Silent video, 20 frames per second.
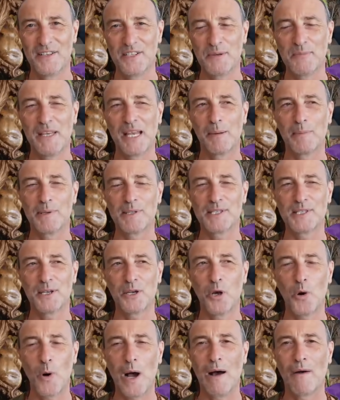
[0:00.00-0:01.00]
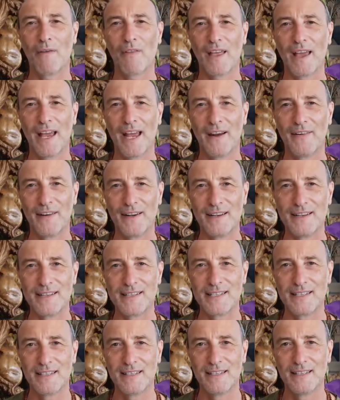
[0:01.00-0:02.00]
to be able to go out there
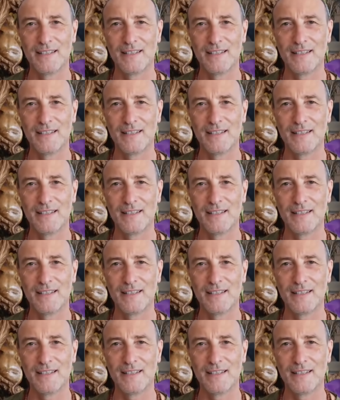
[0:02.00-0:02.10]
and